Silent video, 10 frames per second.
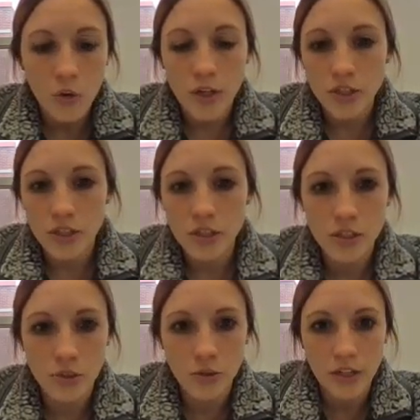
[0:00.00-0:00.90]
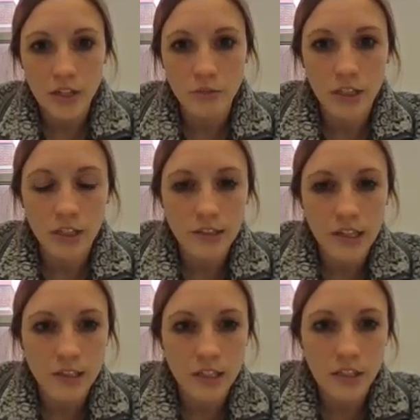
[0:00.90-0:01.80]
Question 2 is what
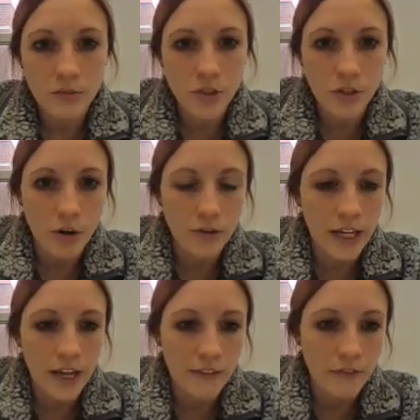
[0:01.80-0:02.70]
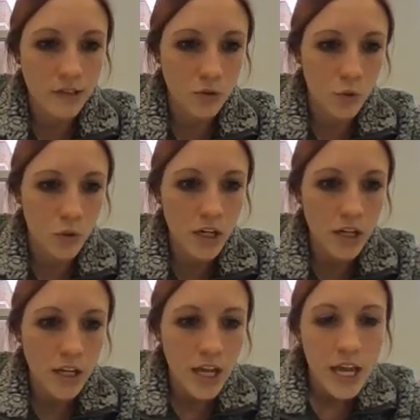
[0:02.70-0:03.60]
necessities would you already have stored?
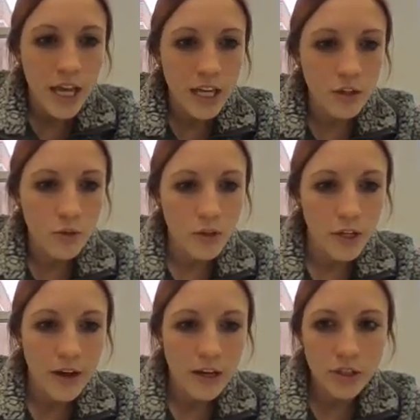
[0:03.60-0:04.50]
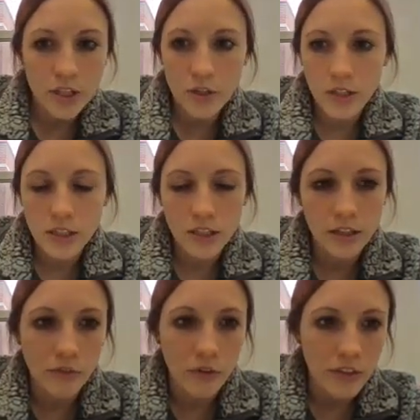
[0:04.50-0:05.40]
And who are you actually going to
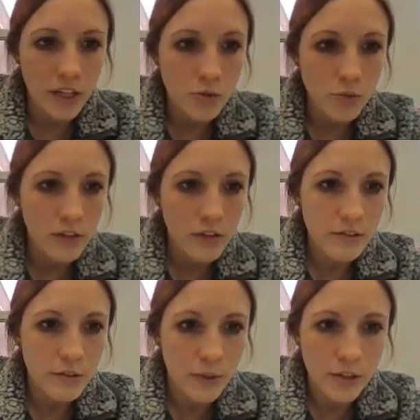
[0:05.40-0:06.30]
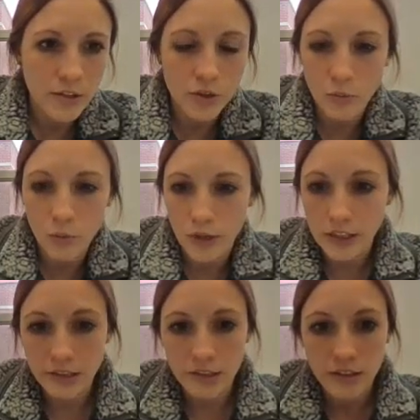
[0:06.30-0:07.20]
live with? Each one of those are worth 2 points.